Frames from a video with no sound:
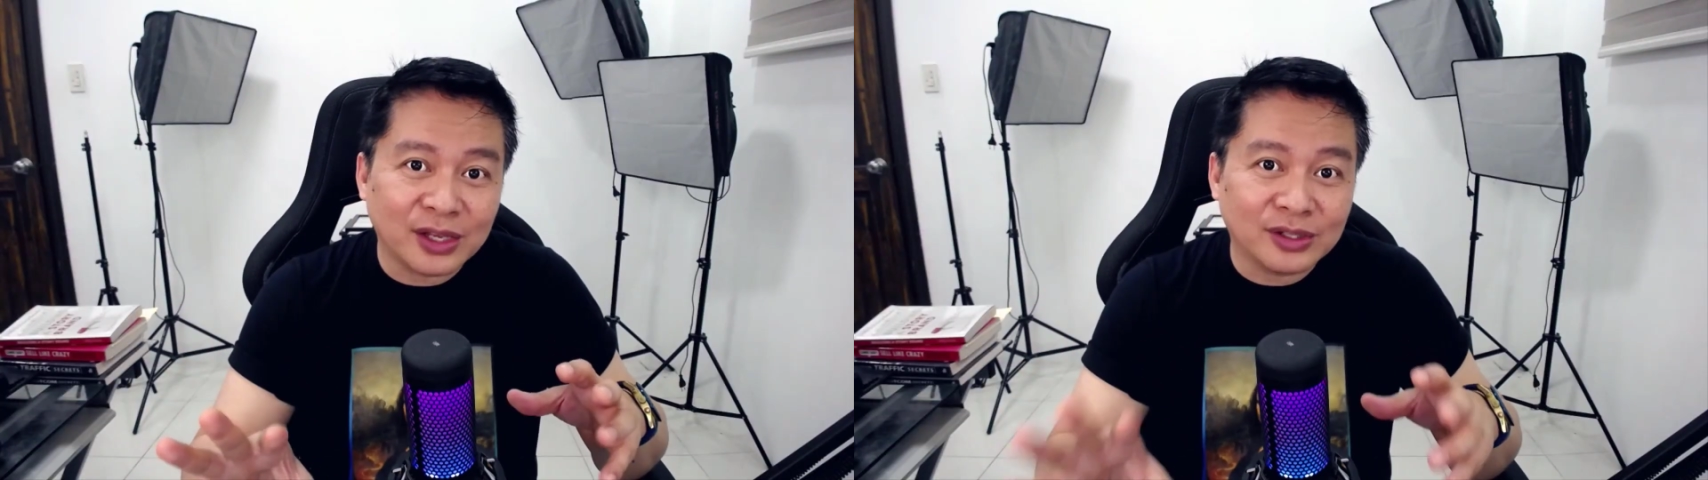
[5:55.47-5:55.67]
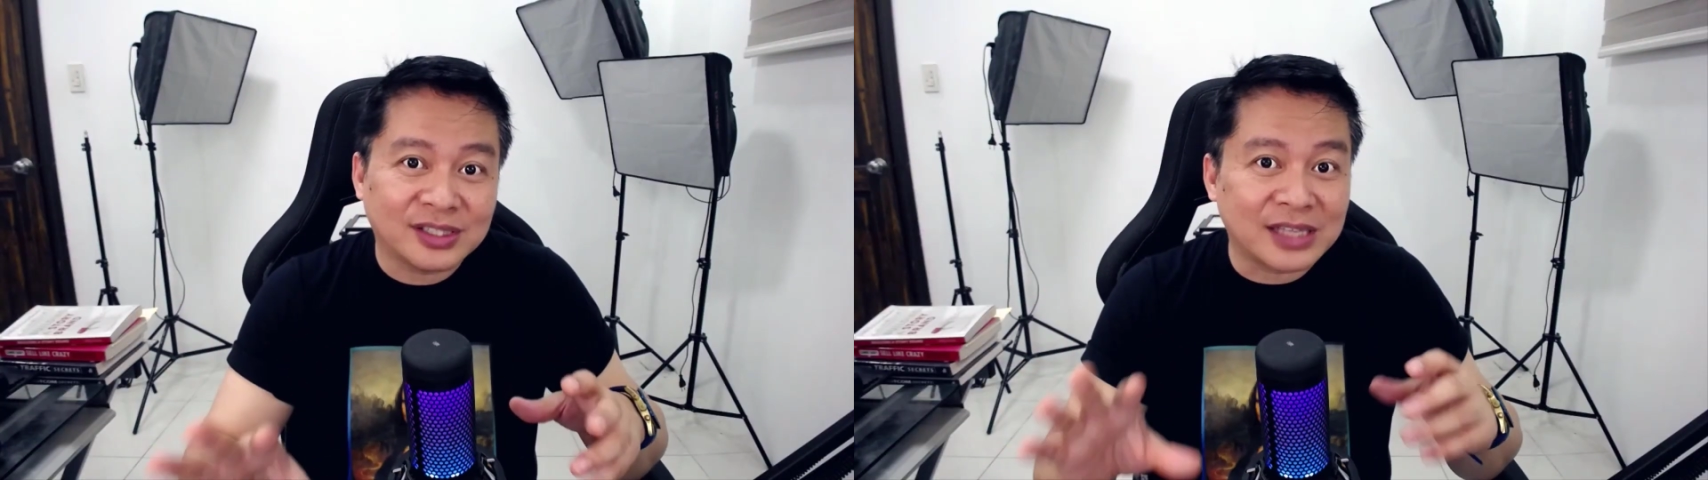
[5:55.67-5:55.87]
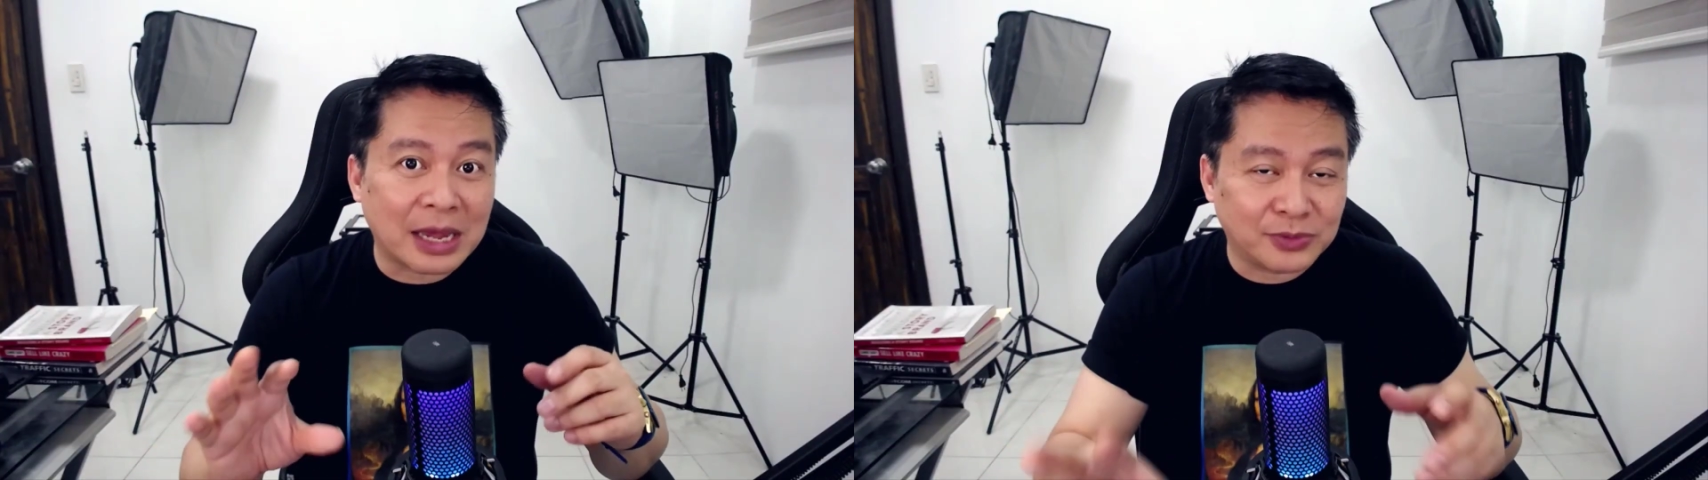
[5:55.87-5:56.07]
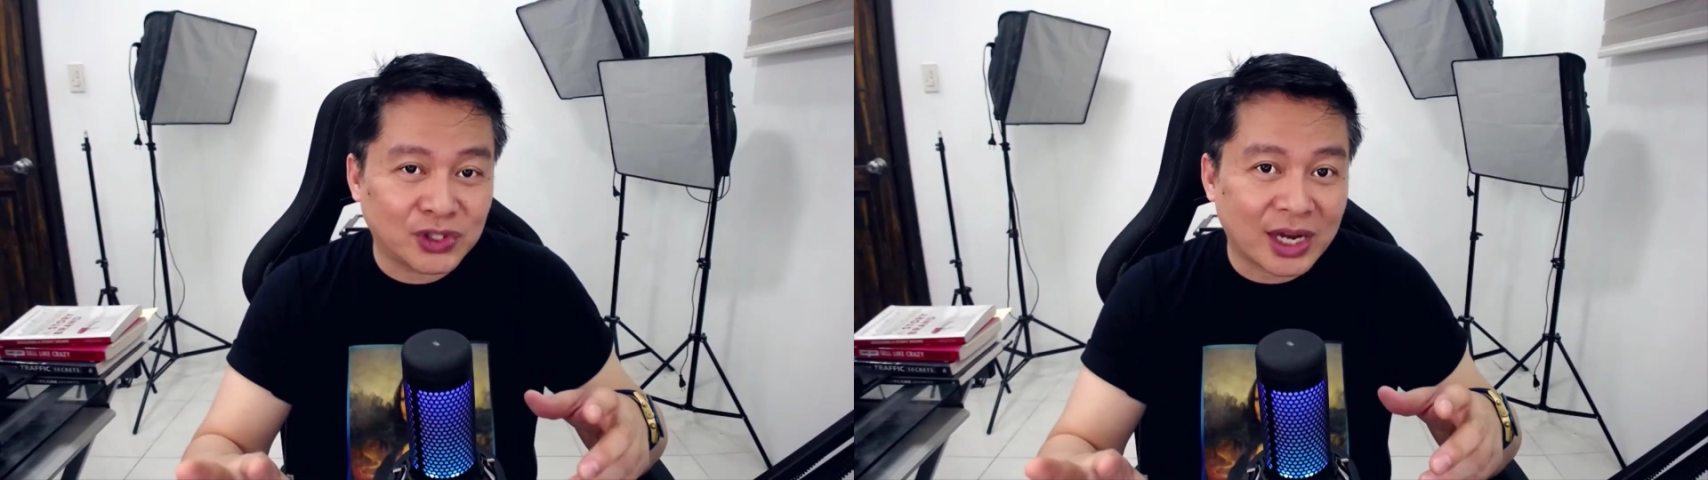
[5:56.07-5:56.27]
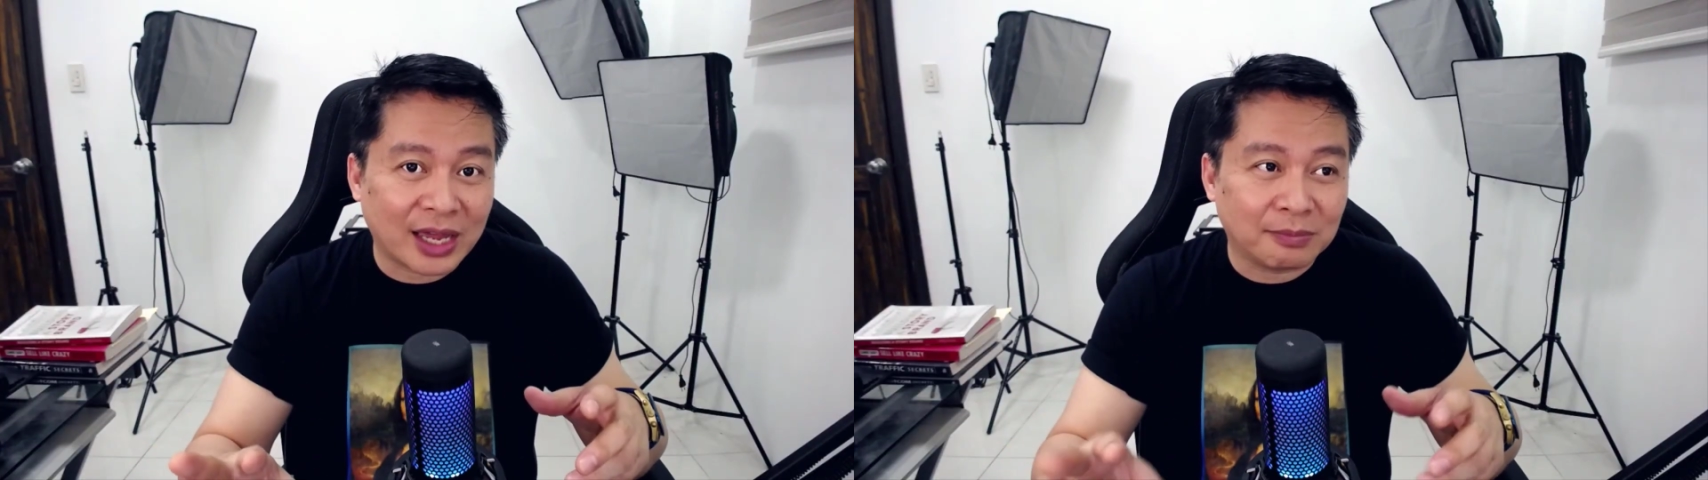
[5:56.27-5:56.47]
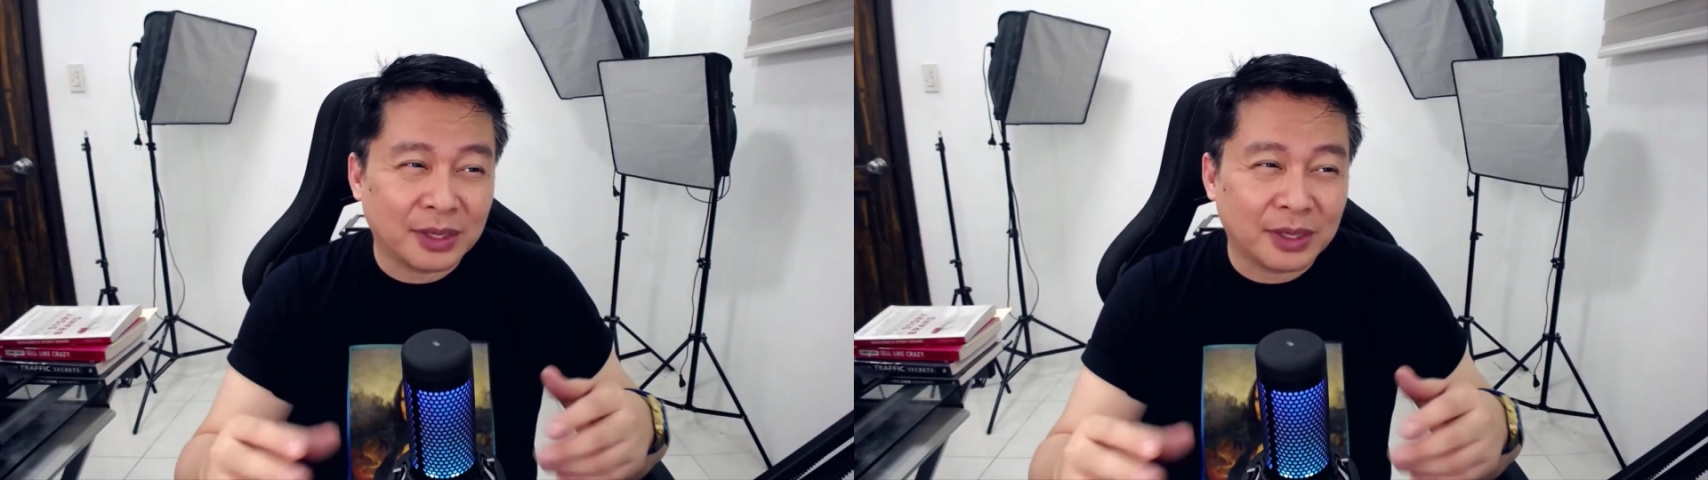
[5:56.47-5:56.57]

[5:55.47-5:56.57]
yung Snapchat.